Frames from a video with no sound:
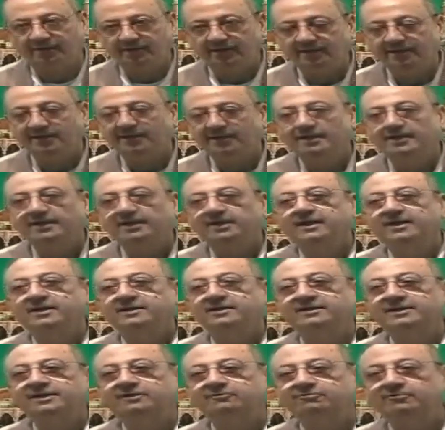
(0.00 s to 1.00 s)
Huh?
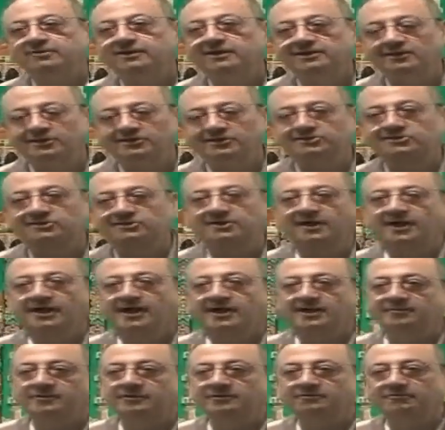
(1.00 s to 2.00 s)
It will
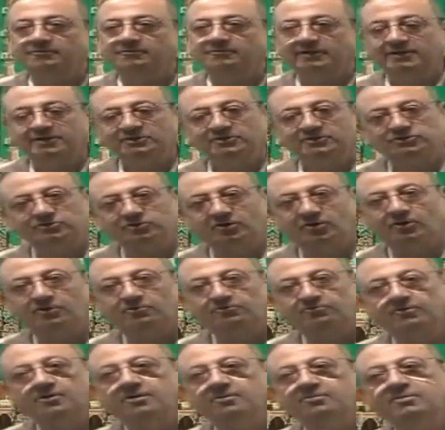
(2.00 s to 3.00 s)
describe in very short
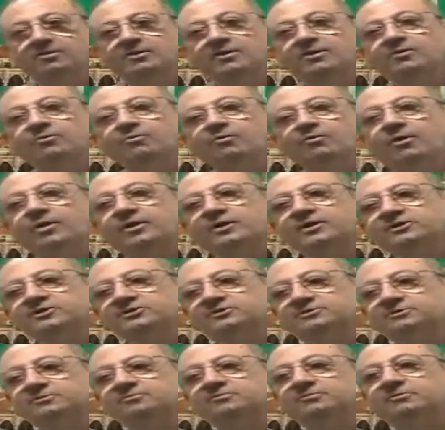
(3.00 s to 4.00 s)
form what
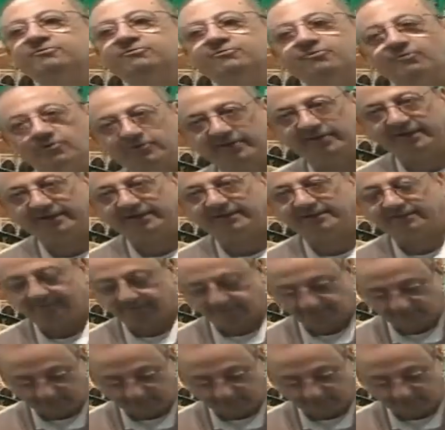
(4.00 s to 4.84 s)
is before it.